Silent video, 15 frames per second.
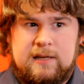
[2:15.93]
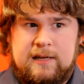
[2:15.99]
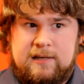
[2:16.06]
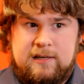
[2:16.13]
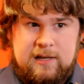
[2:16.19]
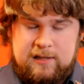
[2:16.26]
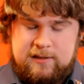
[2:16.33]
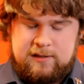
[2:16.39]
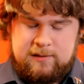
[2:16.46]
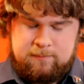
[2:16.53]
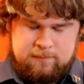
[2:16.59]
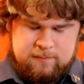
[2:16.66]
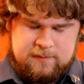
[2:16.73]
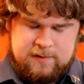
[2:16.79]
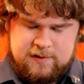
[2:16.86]
and other
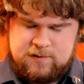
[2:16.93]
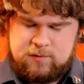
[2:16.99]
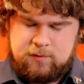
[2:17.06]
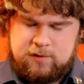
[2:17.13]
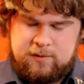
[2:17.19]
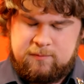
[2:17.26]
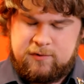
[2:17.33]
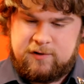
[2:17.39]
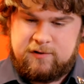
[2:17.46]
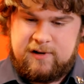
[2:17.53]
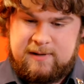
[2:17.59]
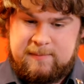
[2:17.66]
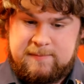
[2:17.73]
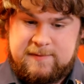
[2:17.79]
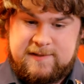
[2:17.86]
assorted
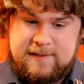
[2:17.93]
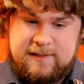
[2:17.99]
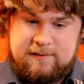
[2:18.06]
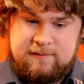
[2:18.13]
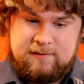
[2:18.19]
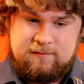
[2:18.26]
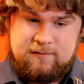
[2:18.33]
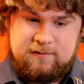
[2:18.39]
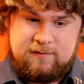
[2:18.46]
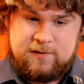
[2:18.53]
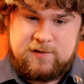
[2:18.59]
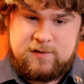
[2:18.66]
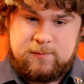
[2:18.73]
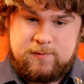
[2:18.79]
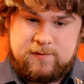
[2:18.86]
programs that
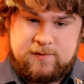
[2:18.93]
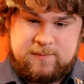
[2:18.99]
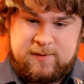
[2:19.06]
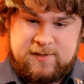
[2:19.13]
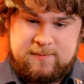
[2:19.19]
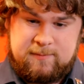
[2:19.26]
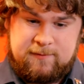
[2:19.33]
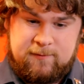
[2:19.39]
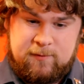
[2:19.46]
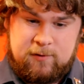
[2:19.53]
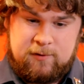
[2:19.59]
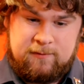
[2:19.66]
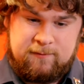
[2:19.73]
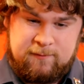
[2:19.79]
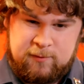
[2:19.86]
RUSU is responsible
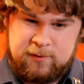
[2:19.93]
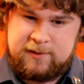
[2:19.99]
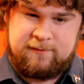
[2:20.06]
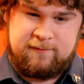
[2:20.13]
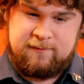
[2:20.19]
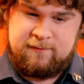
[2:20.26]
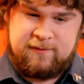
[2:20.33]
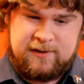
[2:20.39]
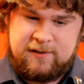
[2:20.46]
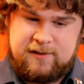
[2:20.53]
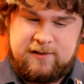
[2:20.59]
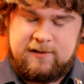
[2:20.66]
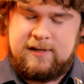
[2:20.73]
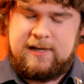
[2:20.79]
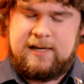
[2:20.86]
for, fully
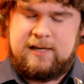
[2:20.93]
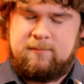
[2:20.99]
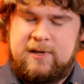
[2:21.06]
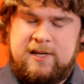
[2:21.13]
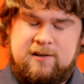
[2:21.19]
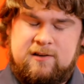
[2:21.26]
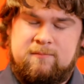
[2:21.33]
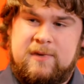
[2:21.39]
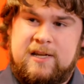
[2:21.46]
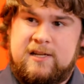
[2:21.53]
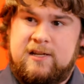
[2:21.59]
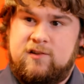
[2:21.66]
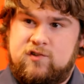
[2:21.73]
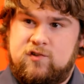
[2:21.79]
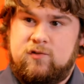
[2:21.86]
funded and made,
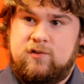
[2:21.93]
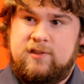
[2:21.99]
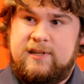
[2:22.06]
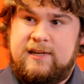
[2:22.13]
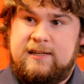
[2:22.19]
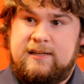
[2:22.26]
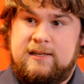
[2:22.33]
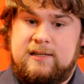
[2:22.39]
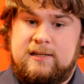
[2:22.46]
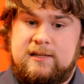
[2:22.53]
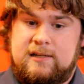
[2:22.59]
making sure that